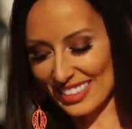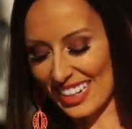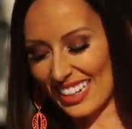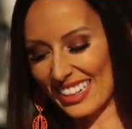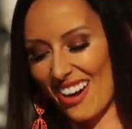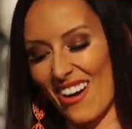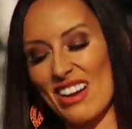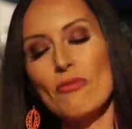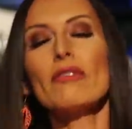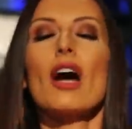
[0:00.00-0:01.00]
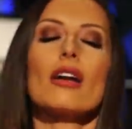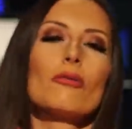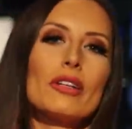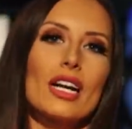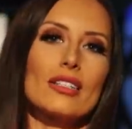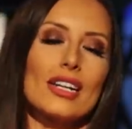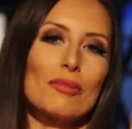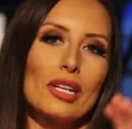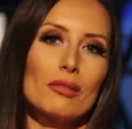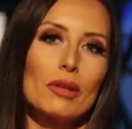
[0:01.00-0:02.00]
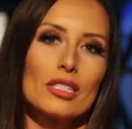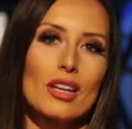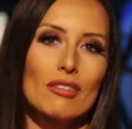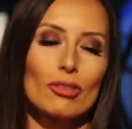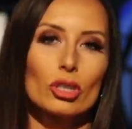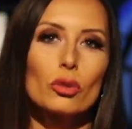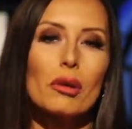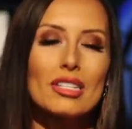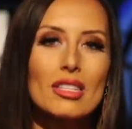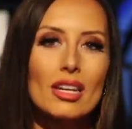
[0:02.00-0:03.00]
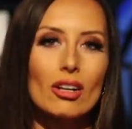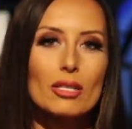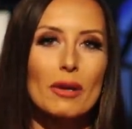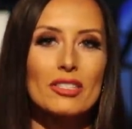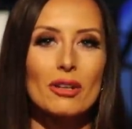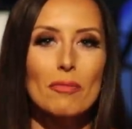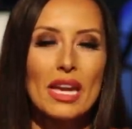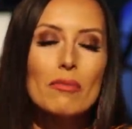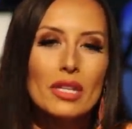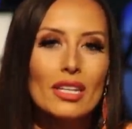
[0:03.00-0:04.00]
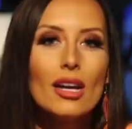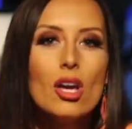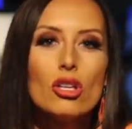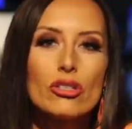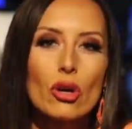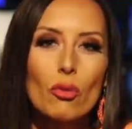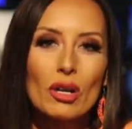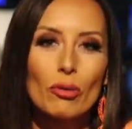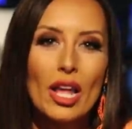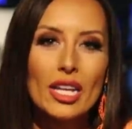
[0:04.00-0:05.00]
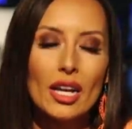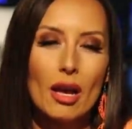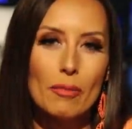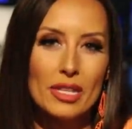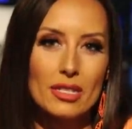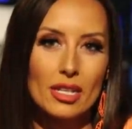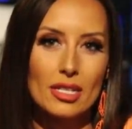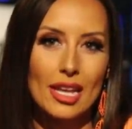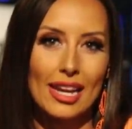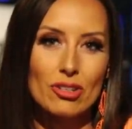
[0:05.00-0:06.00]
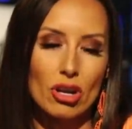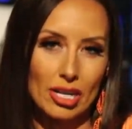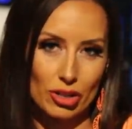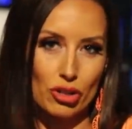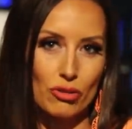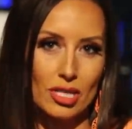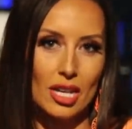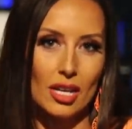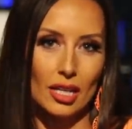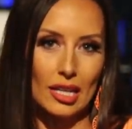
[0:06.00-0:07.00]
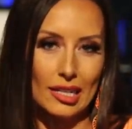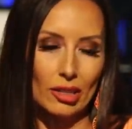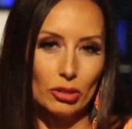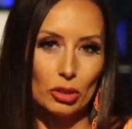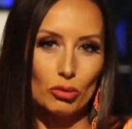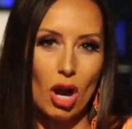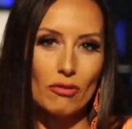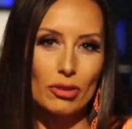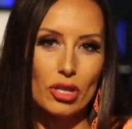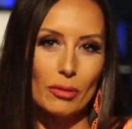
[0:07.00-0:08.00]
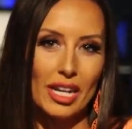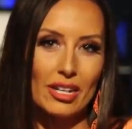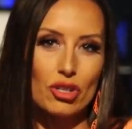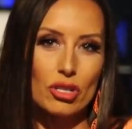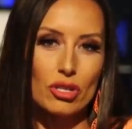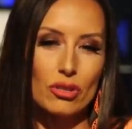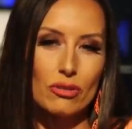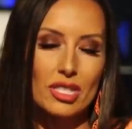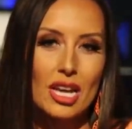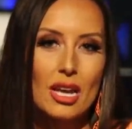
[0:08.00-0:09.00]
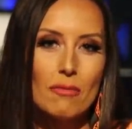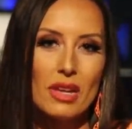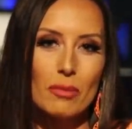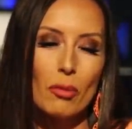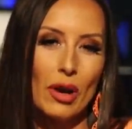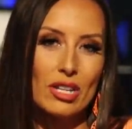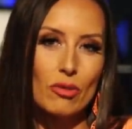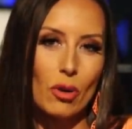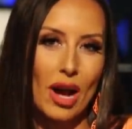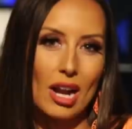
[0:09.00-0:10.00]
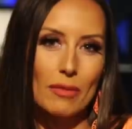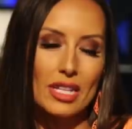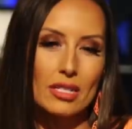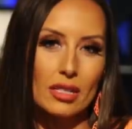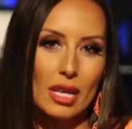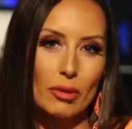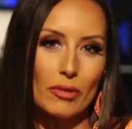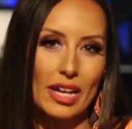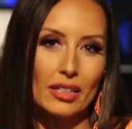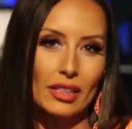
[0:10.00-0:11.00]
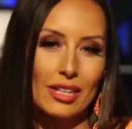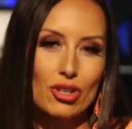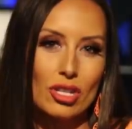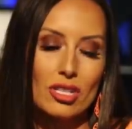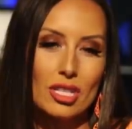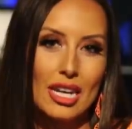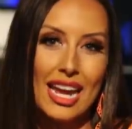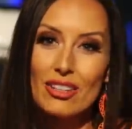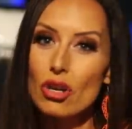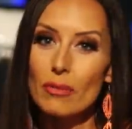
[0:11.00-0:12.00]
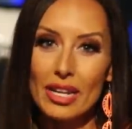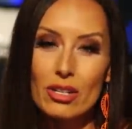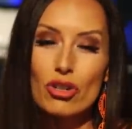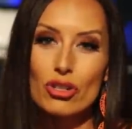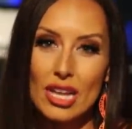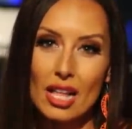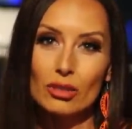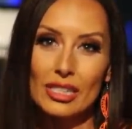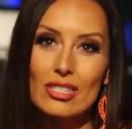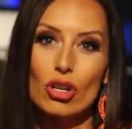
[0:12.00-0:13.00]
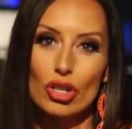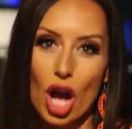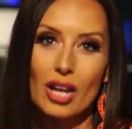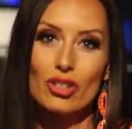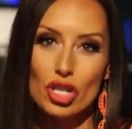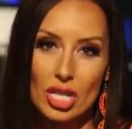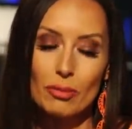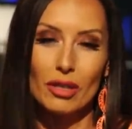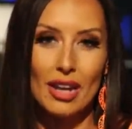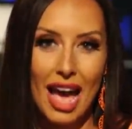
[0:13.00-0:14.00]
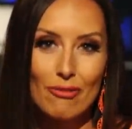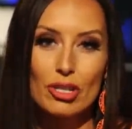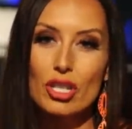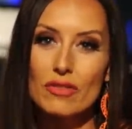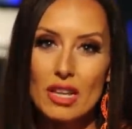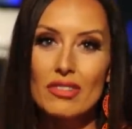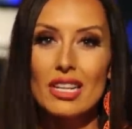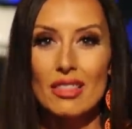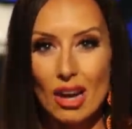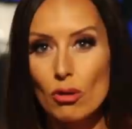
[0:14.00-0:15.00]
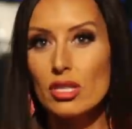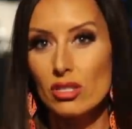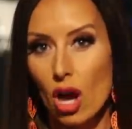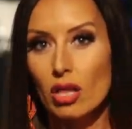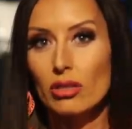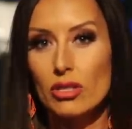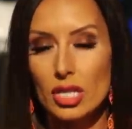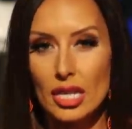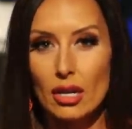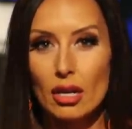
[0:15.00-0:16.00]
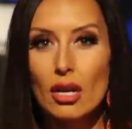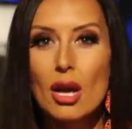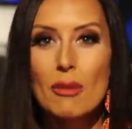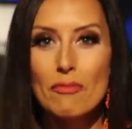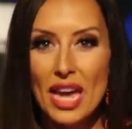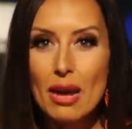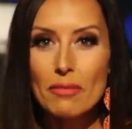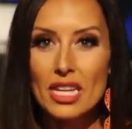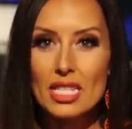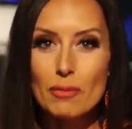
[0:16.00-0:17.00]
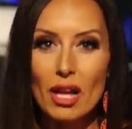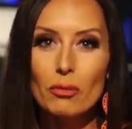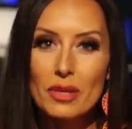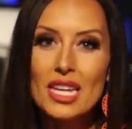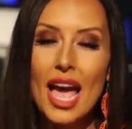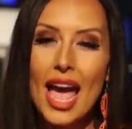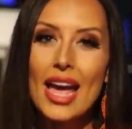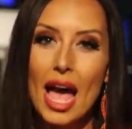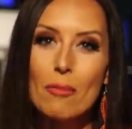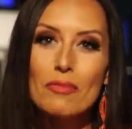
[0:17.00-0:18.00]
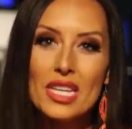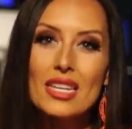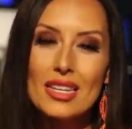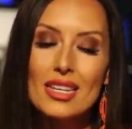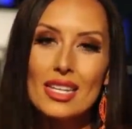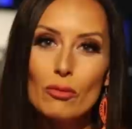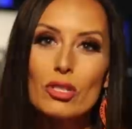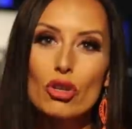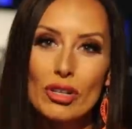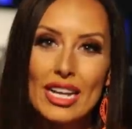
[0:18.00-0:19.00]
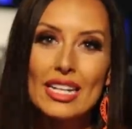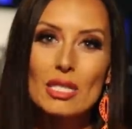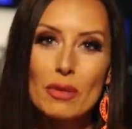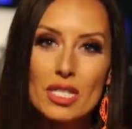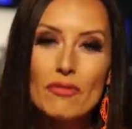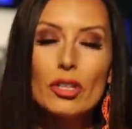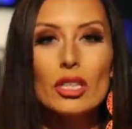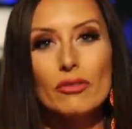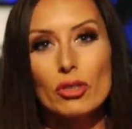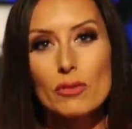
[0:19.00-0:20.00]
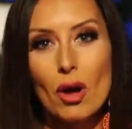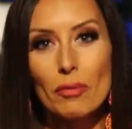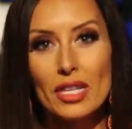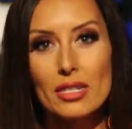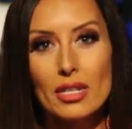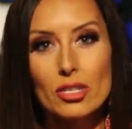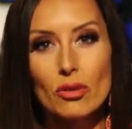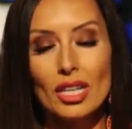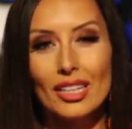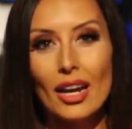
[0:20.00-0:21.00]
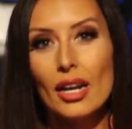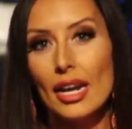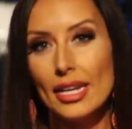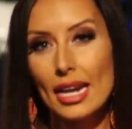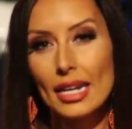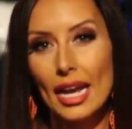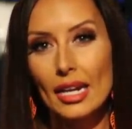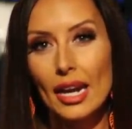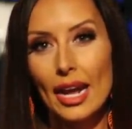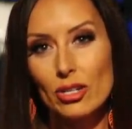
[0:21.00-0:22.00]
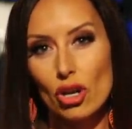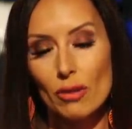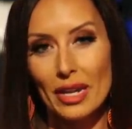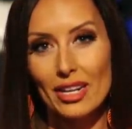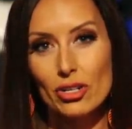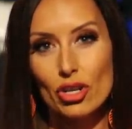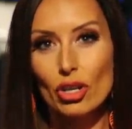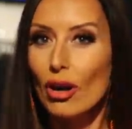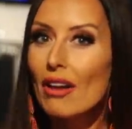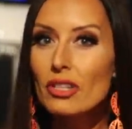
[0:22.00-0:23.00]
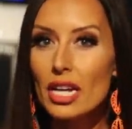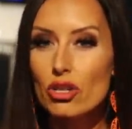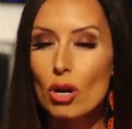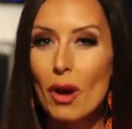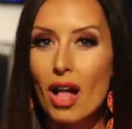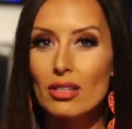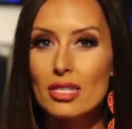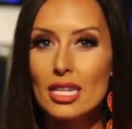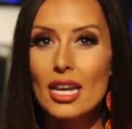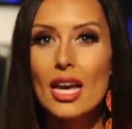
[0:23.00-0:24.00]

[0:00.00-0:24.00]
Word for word: Uh, all right, we've got to we've got to take a break, but uh, first we want to thank our sponsor, Bambee. So when running a business, H R issues can kill you. Wrongful termination suits, minimum wage requirements, labor regulations, and H R manager salaries are not cheap. An average of seventy thousand dollars a year. Bambee, spelled B A M B E E, was created specifically for small business. You can get a dedicated H R manager, craft H R policy,